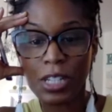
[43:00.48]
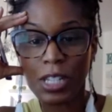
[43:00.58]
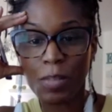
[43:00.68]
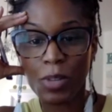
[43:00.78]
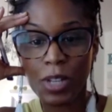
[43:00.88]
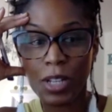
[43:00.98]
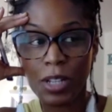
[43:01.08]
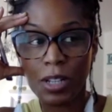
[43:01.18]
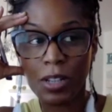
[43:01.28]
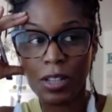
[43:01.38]

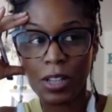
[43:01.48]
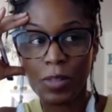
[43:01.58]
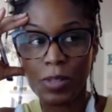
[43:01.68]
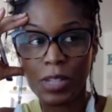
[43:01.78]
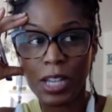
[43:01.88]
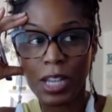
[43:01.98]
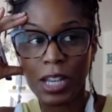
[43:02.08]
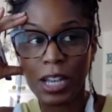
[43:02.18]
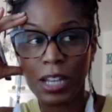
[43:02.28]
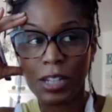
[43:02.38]
someone the other day,
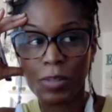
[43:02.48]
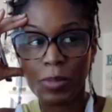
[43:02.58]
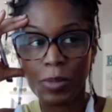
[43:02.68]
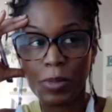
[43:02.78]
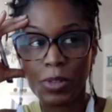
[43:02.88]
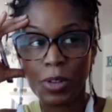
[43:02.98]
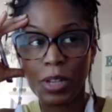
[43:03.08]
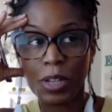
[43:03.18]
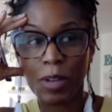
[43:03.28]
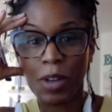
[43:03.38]
and we were
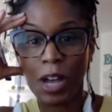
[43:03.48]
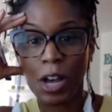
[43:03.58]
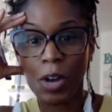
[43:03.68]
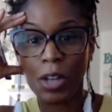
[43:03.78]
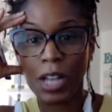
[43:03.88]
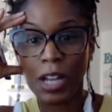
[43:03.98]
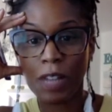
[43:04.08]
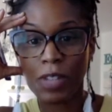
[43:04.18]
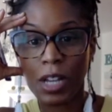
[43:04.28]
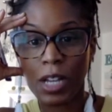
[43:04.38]
talking about how a lot of
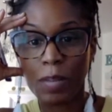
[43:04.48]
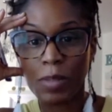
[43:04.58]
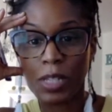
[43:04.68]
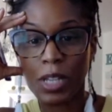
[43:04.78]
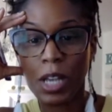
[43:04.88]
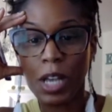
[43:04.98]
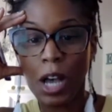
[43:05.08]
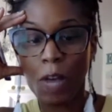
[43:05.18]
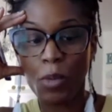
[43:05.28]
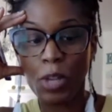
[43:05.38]
times
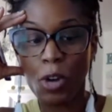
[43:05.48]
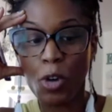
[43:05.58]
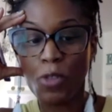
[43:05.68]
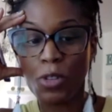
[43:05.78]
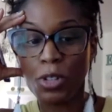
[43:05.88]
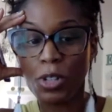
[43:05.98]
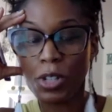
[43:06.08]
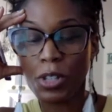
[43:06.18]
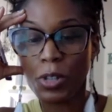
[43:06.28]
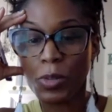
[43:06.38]
we
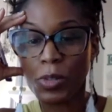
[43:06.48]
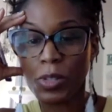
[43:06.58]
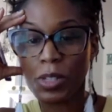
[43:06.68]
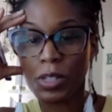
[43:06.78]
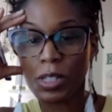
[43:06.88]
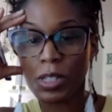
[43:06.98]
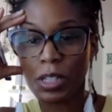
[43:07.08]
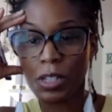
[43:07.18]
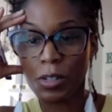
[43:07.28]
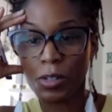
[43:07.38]
overlook those
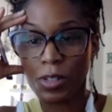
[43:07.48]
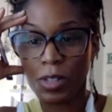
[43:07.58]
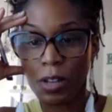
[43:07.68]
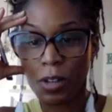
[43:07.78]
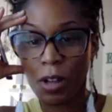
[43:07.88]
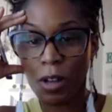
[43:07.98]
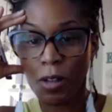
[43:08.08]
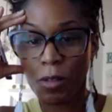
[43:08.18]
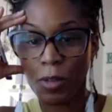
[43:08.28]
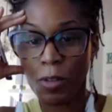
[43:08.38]
skills.
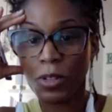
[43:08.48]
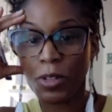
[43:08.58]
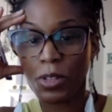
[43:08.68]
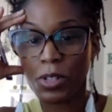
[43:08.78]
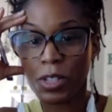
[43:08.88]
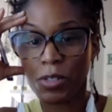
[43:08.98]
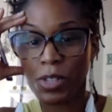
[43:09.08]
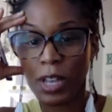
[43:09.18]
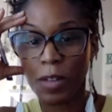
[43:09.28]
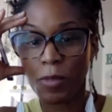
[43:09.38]
We overlook the skills that